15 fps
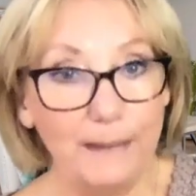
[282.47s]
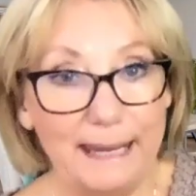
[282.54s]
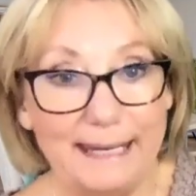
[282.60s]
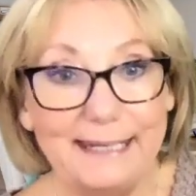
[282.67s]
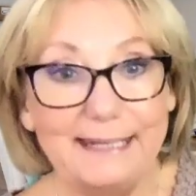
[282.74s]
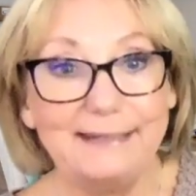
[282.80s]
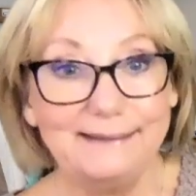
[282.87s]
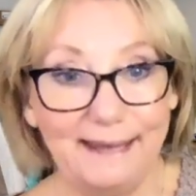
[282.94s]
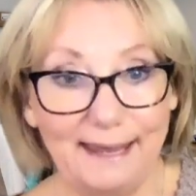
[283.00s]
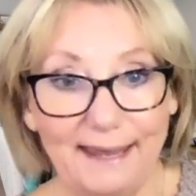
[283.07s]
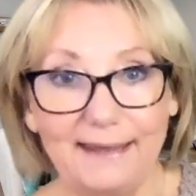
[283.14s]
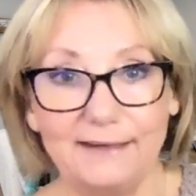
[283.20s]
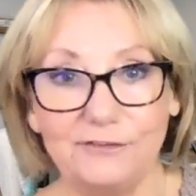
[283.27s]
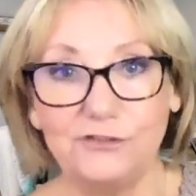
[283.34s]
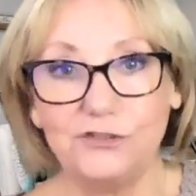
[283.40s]

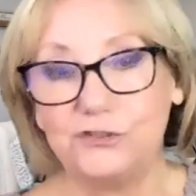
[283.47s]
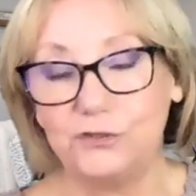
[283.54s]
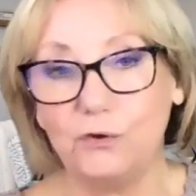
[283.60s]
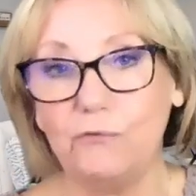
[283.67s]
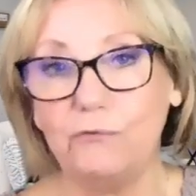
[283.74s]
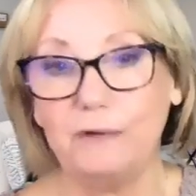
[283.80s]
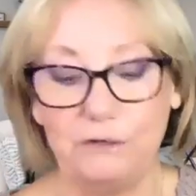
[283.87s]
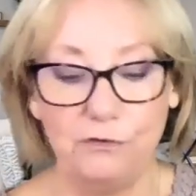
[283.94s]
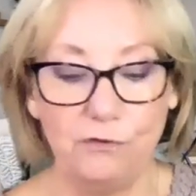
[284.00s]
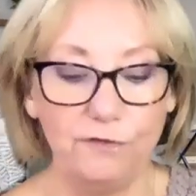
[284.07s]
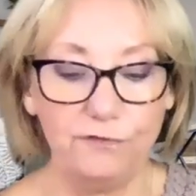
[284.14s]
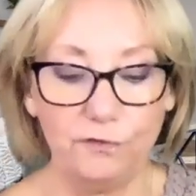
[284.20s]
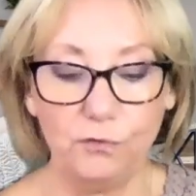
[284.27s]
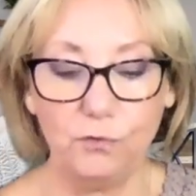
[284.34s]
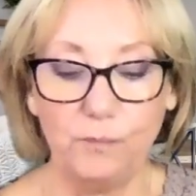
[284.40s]
engage during your
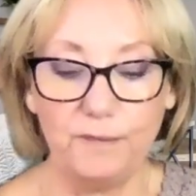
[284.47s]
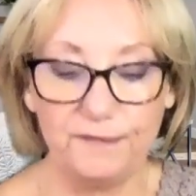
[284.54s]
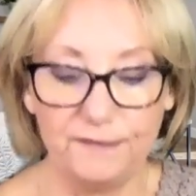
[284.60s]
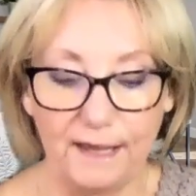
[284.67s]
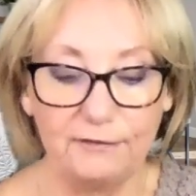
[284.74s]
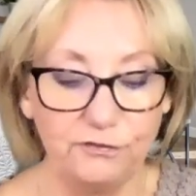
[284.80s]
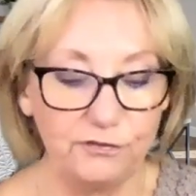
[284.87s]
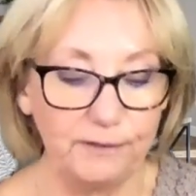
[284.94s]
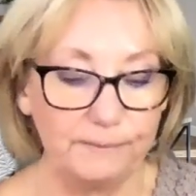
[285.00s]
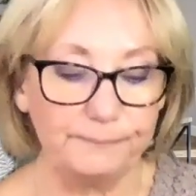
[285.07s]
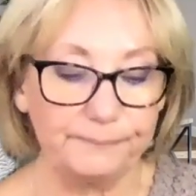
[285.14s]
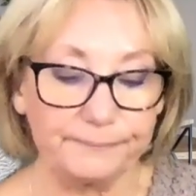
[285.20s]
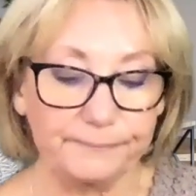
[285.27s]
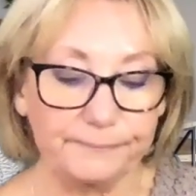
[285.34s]
Zoom session.